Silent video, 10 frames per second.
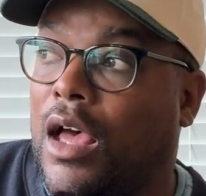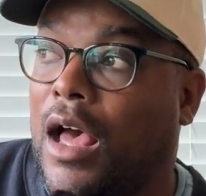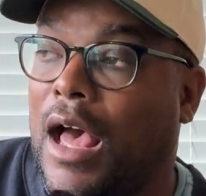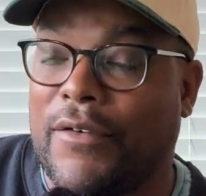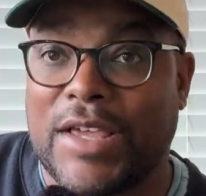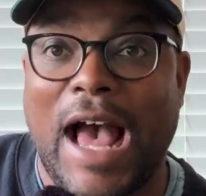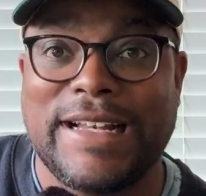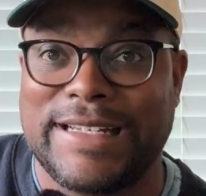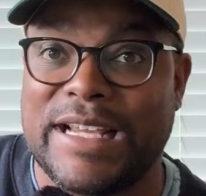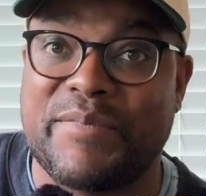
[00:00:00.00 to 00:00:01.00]
I've
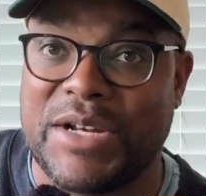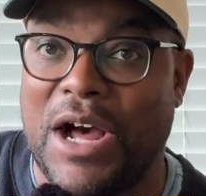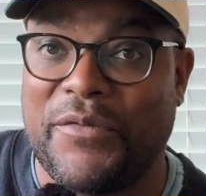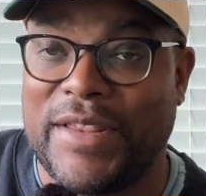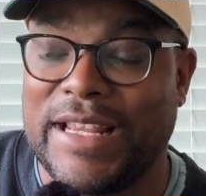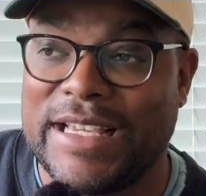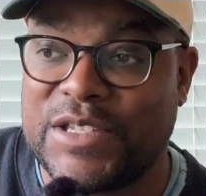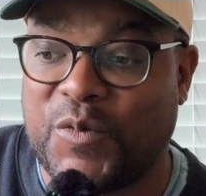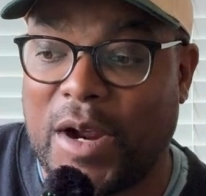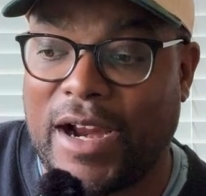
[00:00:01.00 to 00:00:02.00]
gotten deep enough in this
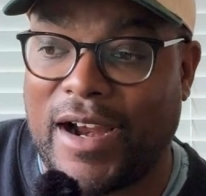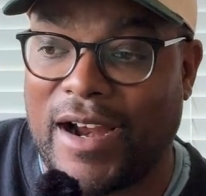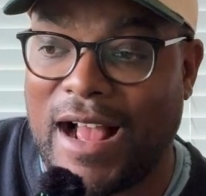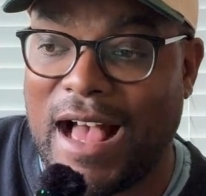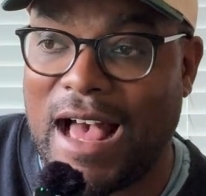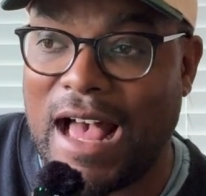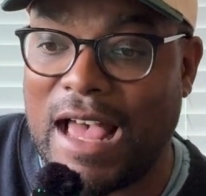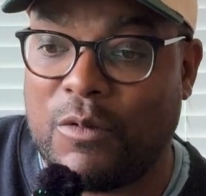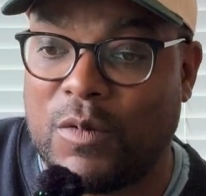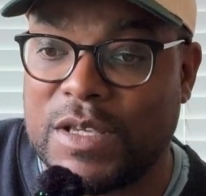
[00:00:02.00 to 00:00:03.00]
where
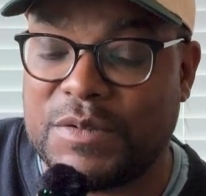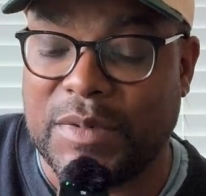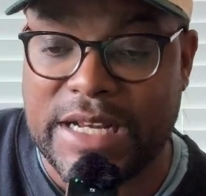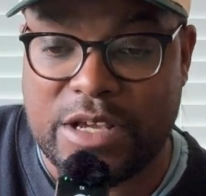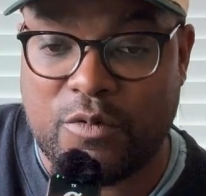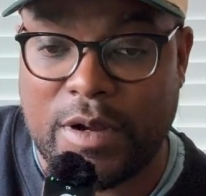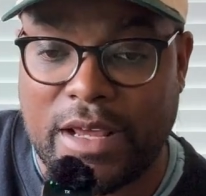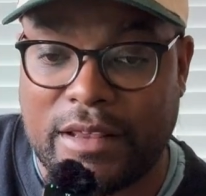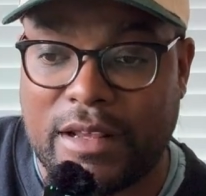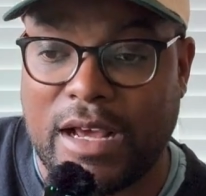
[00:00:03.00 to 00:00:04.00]
I was meeting
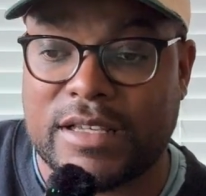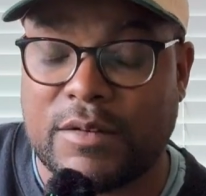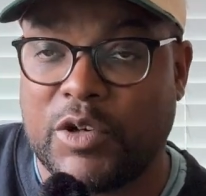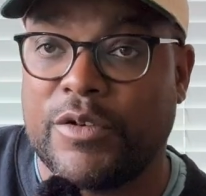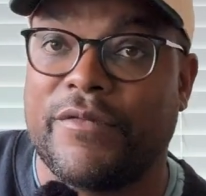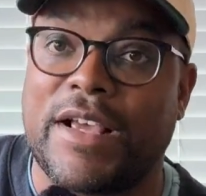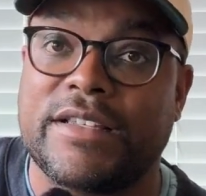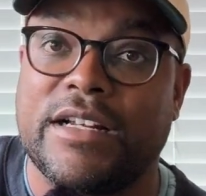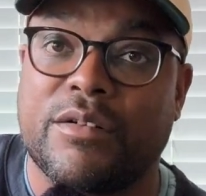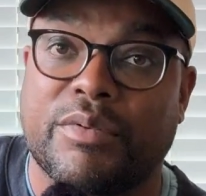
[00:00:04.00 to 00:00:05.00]
with someone who
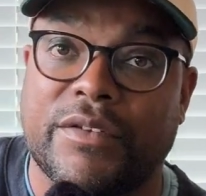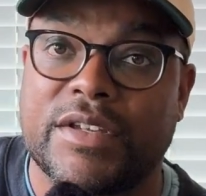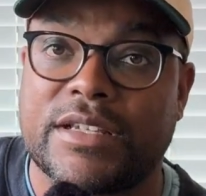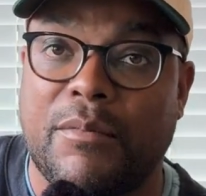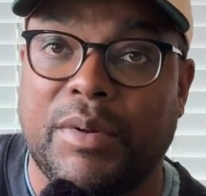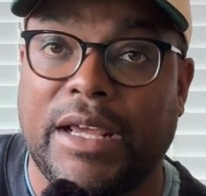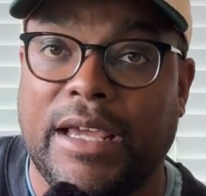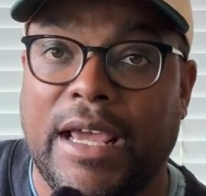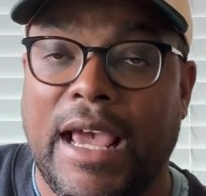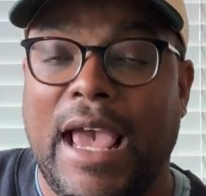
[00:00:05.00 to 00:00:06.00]
invested in a previous
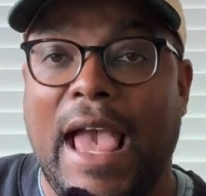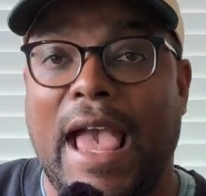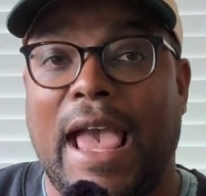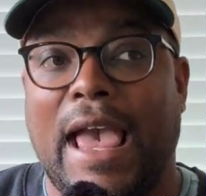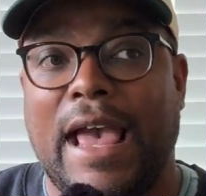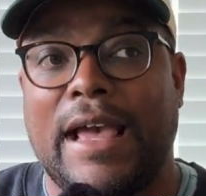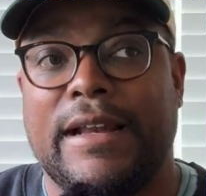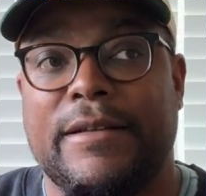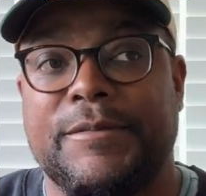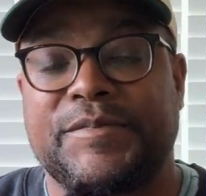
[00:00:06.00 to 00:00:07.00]
company
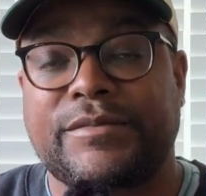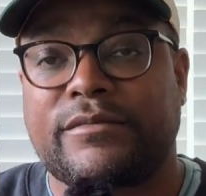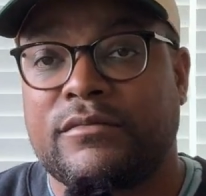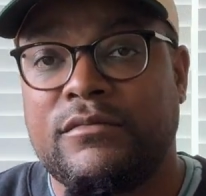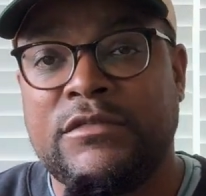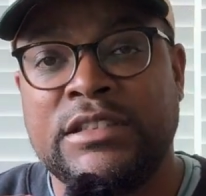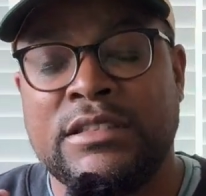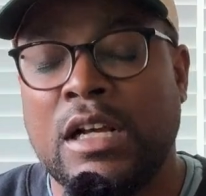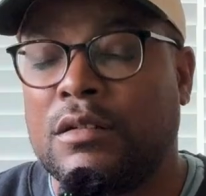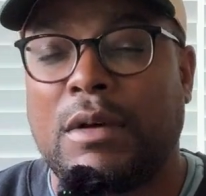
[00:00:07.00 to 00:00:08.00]
and
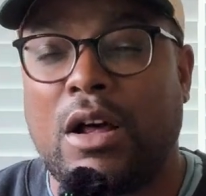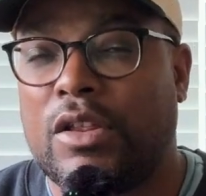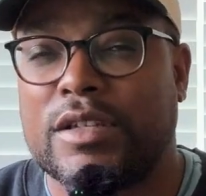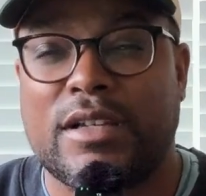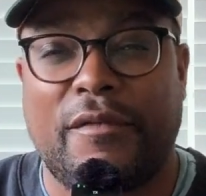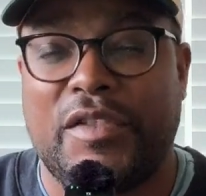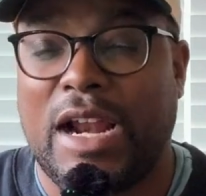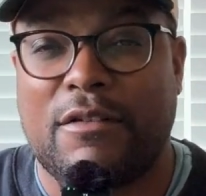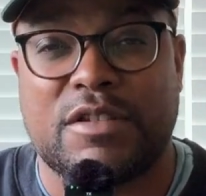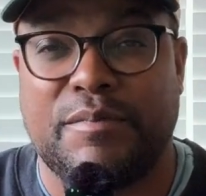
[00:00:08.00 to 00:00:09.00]
telling them about all the stuff that
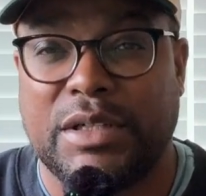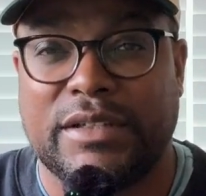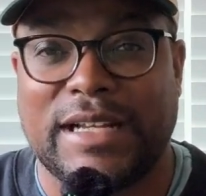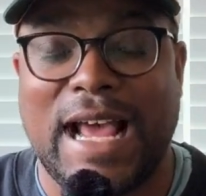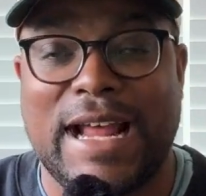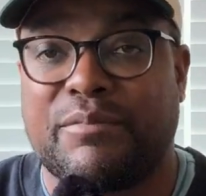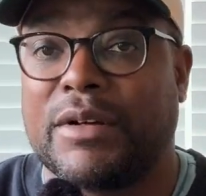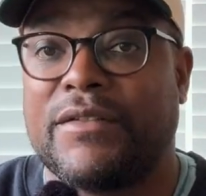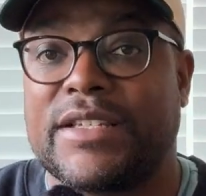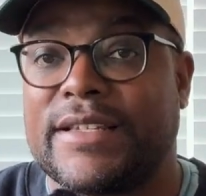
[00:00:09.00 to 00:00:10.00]
I was building. And I had
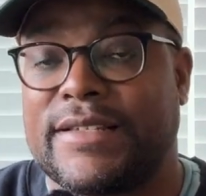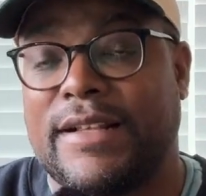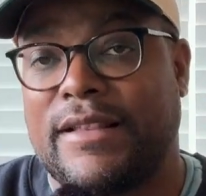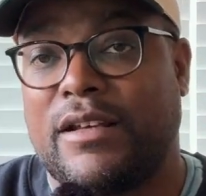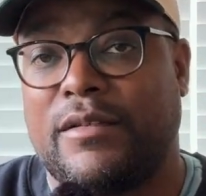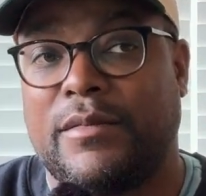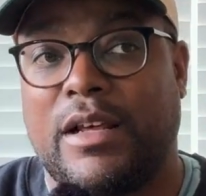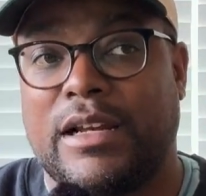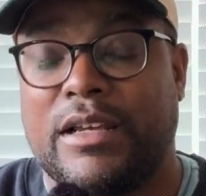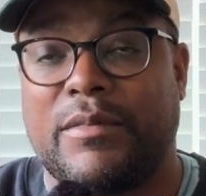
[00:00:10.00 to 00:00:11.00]
previously sent them
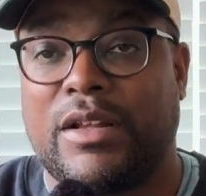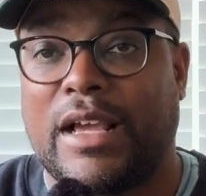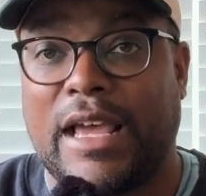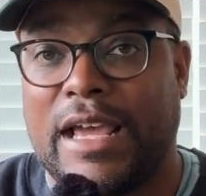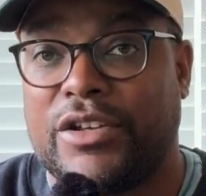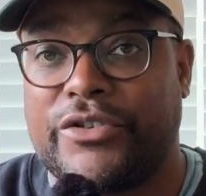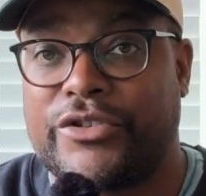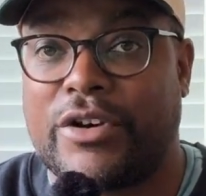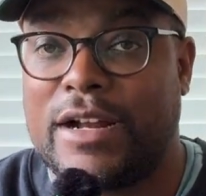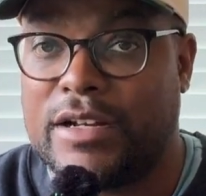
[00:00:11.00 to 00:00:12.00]
an email like, hey, you should
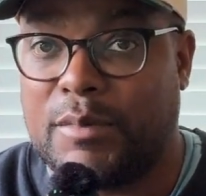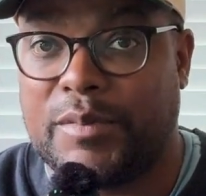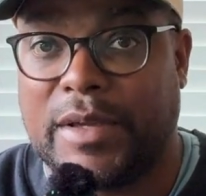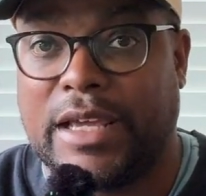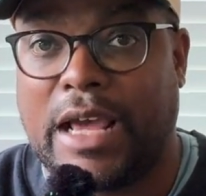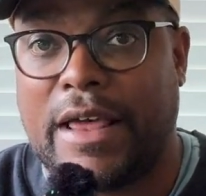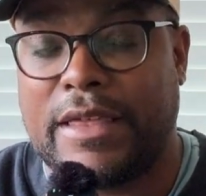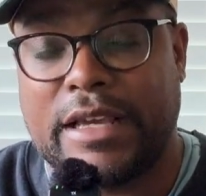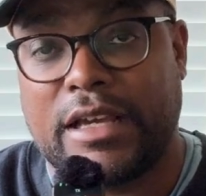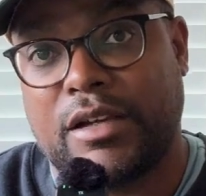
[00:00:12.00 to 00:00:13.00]
try Double Me. I
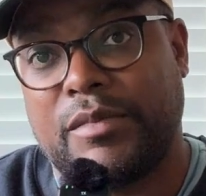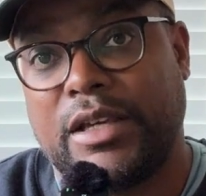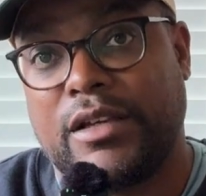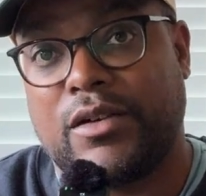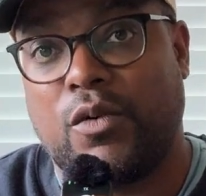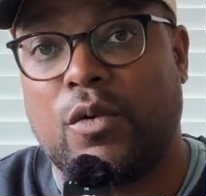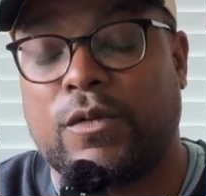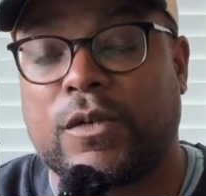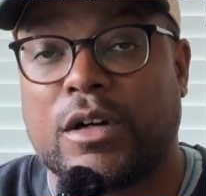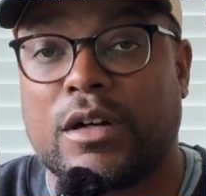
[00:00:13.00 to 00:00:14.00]
think it could be cool
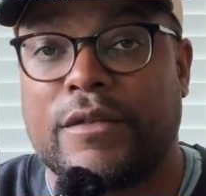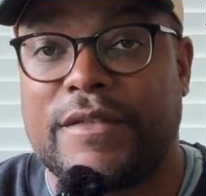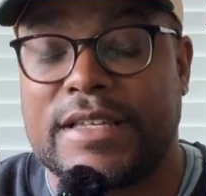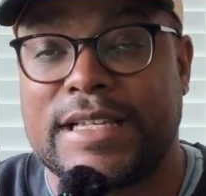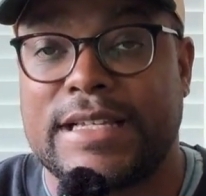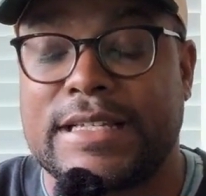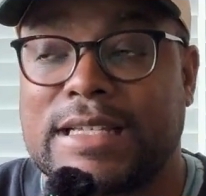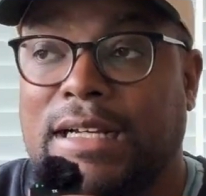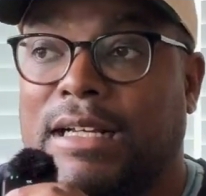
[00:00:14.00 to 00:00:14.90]
for VCs.